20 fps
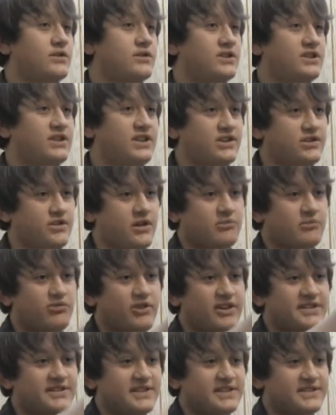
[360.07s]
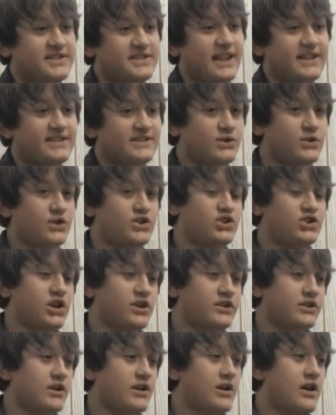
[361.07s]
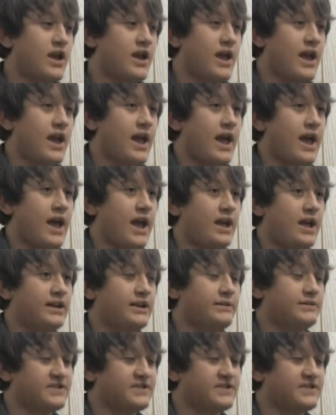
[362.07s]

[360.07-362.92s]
The teacher had placed us next to each other. And he